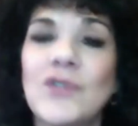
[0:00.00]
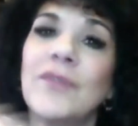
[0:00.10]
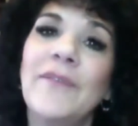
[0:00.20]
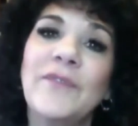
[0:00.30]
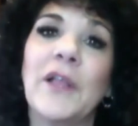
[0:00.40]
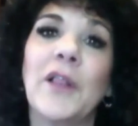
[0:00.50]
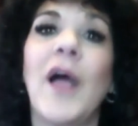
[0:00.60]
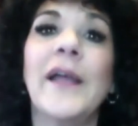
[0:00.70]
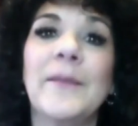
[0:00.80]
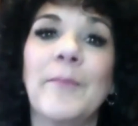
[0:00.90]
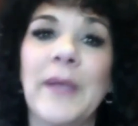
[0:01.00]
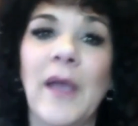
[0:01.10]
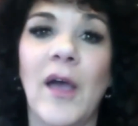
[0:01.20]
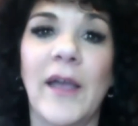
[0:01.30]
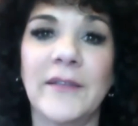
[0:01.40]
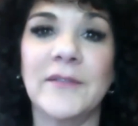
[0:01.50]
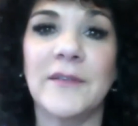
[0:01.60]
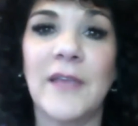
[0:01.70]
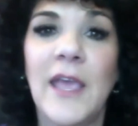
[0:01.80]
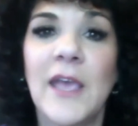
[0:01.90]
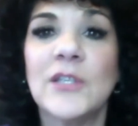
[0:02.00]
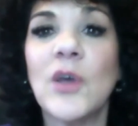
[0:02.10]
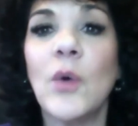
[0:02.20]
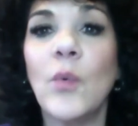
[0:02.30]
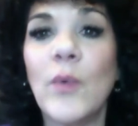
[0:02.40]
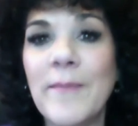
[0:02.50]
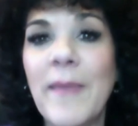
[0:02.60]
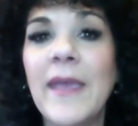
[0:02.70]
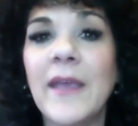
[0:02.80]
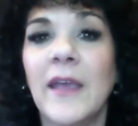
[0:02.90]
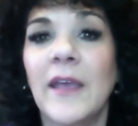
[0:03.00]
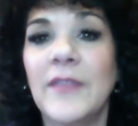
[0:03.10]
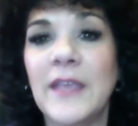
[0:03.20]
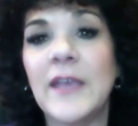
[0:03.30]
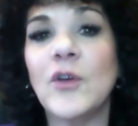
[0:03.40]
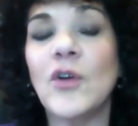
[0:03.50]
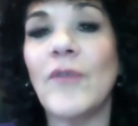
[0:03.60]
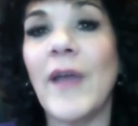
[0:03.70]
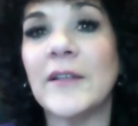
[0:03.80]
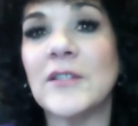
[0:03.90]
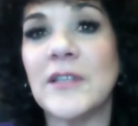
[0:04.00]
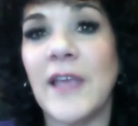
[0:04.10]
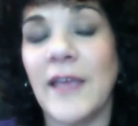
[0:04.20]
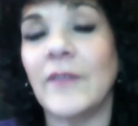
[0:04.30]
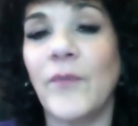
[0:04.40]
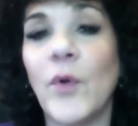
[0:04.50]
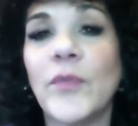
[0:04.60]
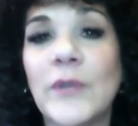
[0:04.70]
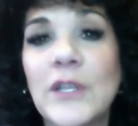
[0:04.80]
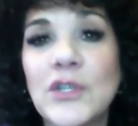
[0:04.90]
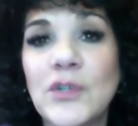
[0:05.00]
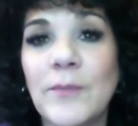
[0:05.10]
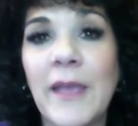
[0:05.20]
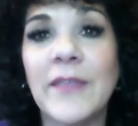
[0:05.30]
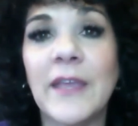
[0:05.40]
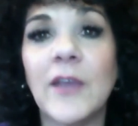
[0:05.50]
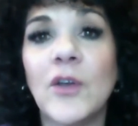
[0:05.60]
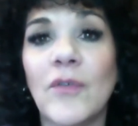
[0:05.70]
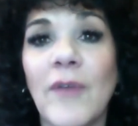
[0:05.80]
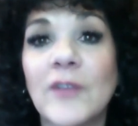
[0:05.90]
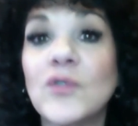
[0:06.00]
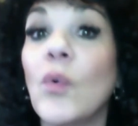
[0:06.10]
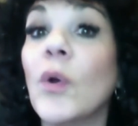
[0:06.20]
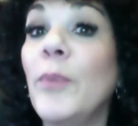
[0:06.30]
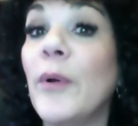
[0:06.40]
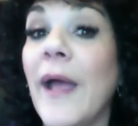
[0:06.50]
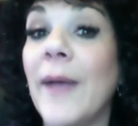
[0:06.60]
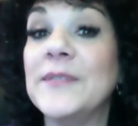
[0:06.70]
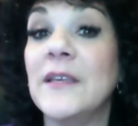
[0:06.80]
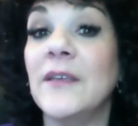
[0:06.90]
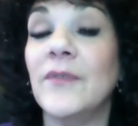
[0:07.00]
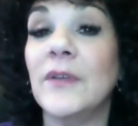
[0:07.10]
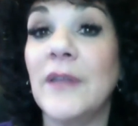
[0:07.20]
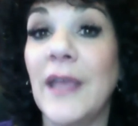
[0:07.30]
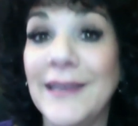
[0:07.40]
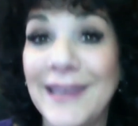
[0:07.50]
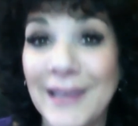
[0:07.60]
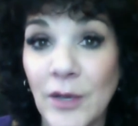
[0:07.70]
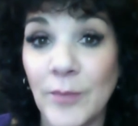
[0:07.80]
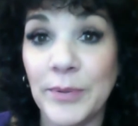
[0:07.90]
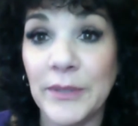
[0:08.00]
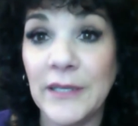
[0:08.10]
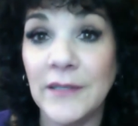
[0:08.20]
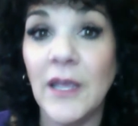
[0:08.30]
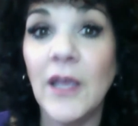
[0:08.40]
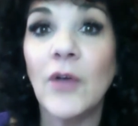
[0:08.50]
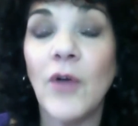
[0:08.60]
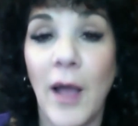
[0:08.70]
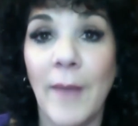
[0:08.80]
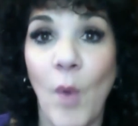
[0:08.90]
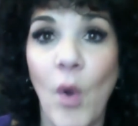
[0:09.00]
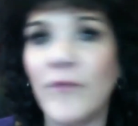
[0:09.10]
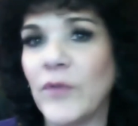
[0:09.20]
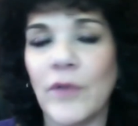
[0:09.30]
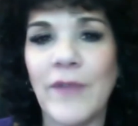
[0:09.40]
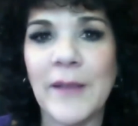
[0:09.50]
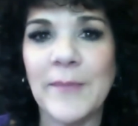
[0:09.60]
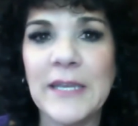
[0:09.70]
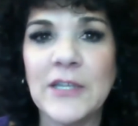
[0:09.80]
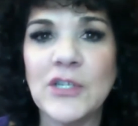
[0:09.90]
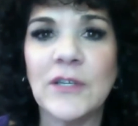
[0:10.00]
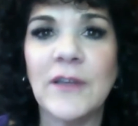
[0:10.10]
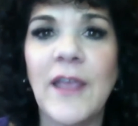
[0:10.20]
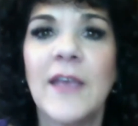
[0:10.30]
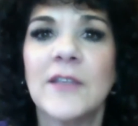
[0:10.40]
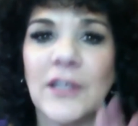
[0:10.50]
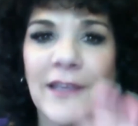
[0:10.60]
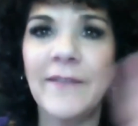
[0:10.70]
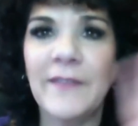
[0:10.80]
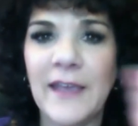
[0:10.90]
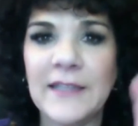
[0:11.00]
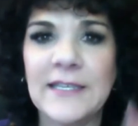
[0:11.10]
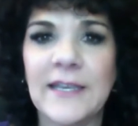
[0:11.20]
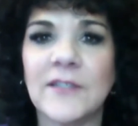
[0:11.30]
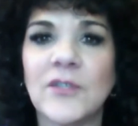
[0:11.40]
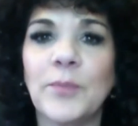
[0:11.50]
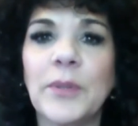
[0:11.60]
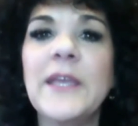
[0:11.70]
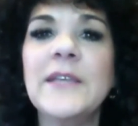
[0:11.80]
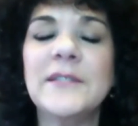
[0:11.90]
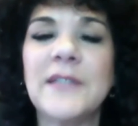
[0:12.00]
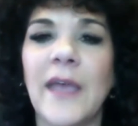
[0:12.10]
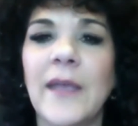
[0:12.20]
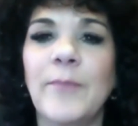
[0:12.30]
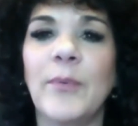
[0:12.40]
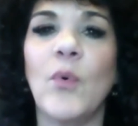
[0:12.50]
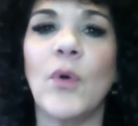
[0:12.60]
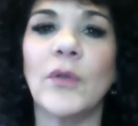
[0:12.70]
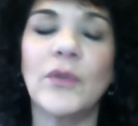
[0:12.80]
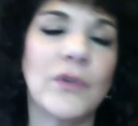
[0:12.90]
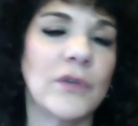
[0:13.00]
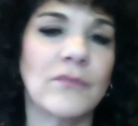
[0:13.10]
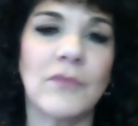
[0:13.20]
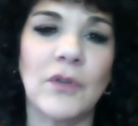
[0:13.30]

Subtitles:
left the client behind. So we make the incorrect, and the 4th one is you make the incorrect or perhaps even an incomplete offer or recommendation. So you get the idea. So please type, or you can